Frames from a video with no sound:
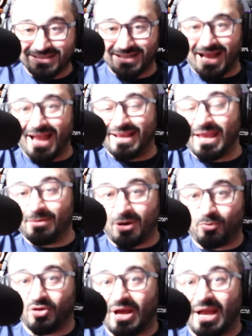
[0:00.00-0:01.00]
until I
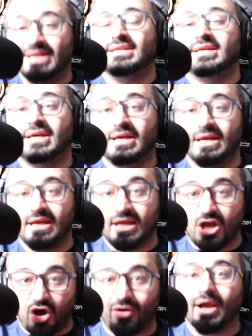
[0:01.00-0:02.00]
came up with the idea,
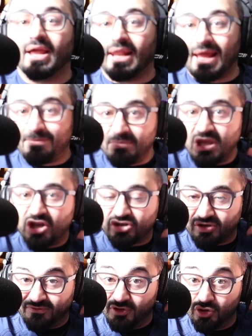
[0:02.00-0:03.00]
okay, let me
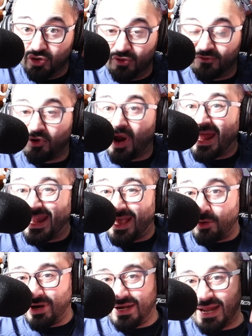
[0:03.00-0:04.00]
interview you for
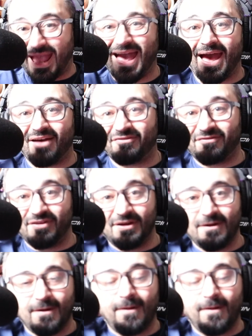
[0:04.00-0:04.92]
an hour and a half,